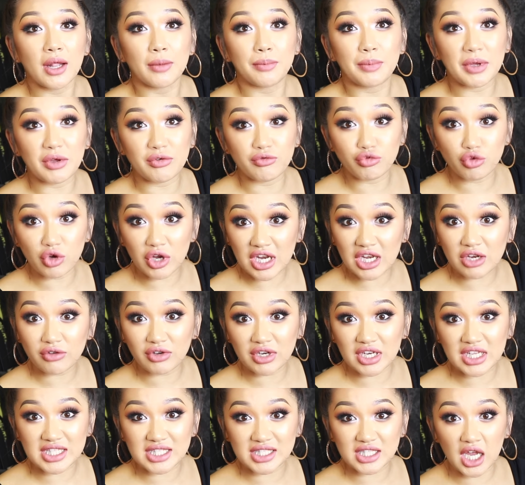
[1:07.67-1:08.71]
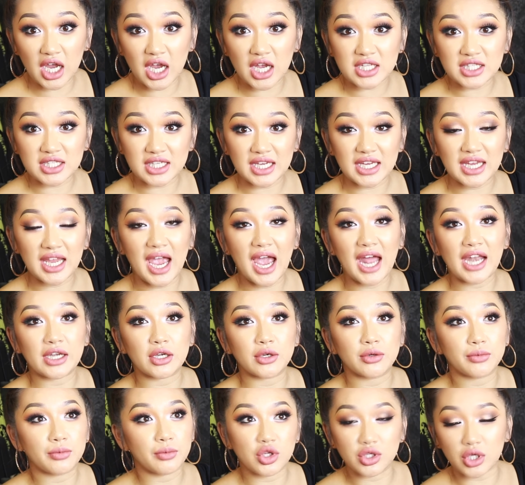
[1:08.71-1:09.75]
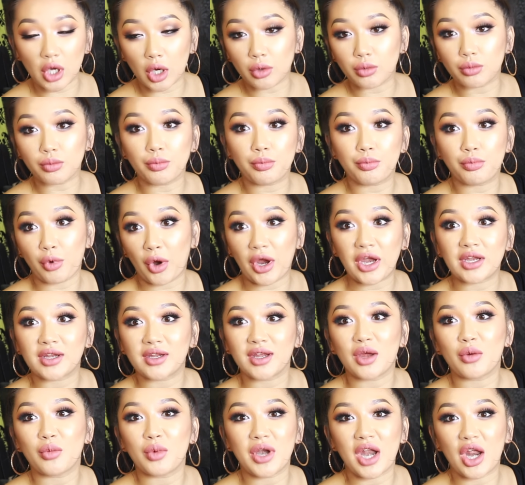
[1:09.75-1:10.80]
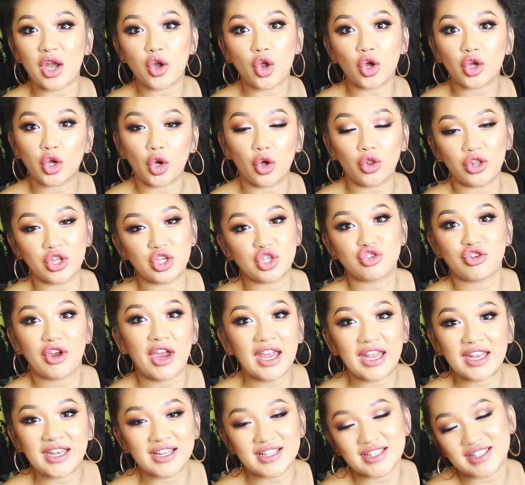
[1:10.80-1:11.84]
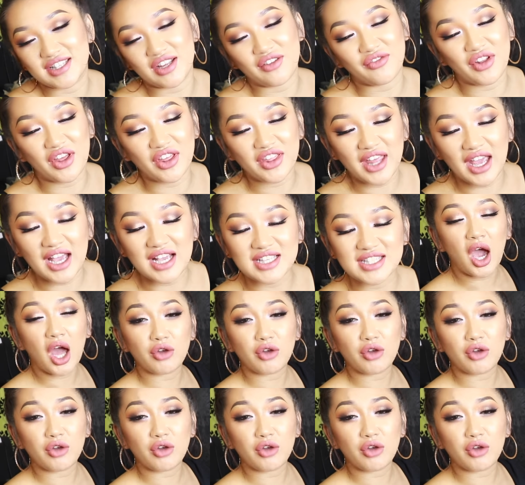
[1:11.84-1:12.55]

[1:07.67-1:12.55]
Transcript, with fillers: be really, really sturdy and don't break when I knock it on the train and stuff like that.